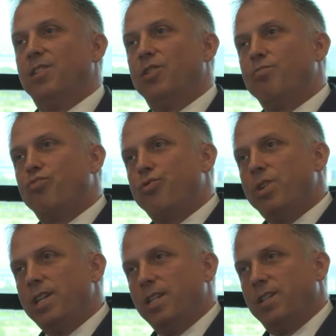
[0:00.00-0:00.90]
the
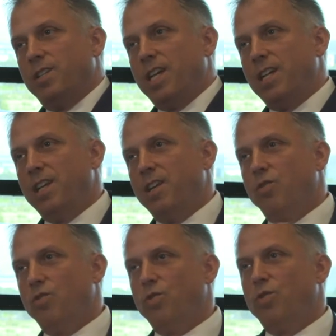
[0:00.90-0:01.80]
price, and they
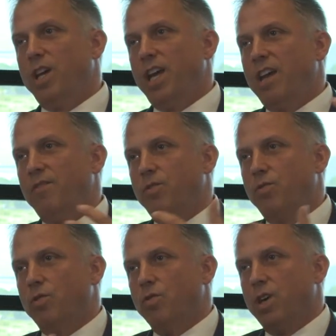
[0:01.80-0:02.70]
all have to
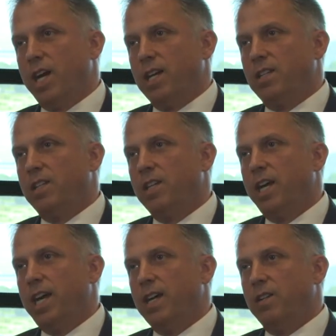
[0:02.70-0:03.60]
go hand in
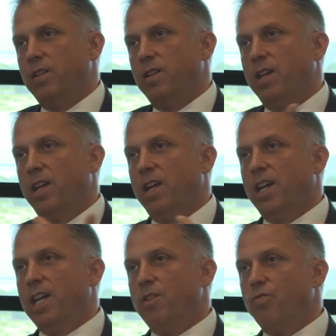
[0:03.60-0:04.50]
hand.
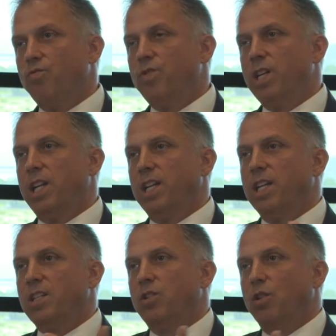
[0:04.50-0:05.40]
It really
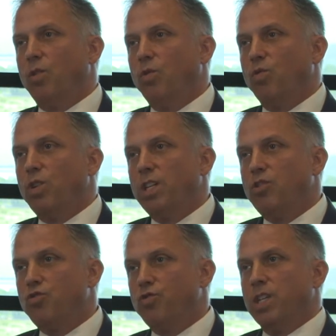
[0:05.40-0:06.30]
is the holy
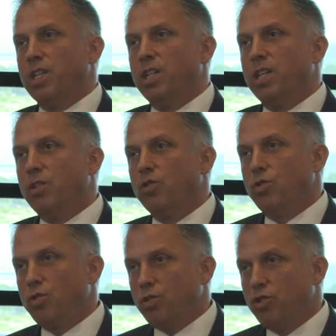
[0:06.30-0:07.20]
trinity in
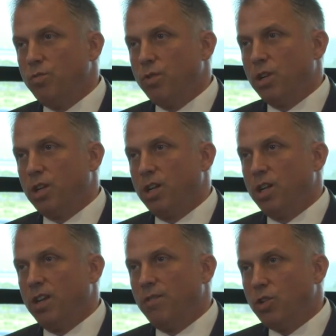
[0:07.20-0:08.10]
construction work.
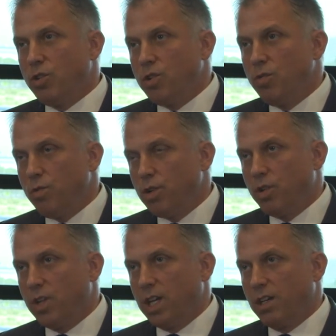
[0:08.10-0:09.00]
If it doesn't work
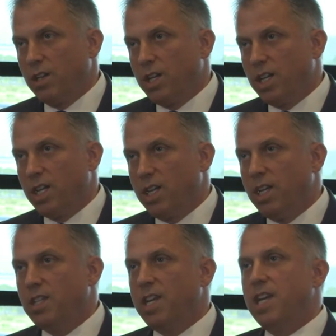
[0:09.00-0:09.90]
together,
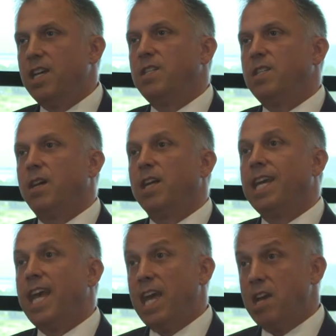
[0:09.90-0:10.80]
it is
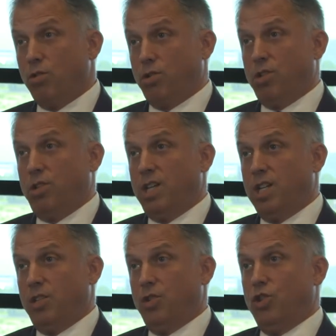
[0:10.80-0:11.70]
chaos,
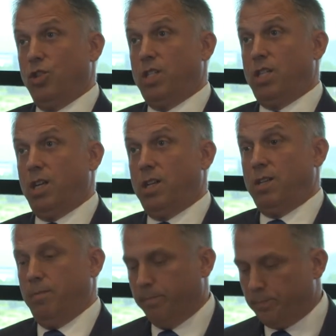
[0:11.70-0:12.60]
as the judge said.
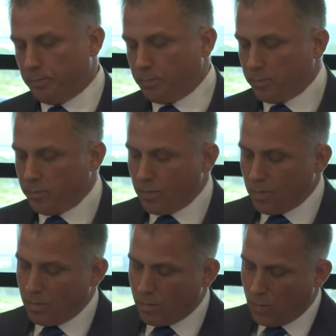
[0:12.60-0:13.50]

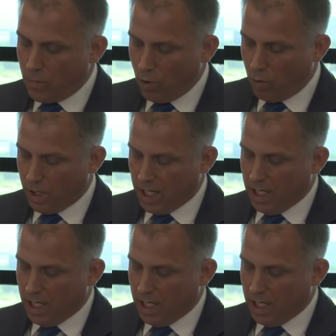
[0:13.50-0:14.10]
So,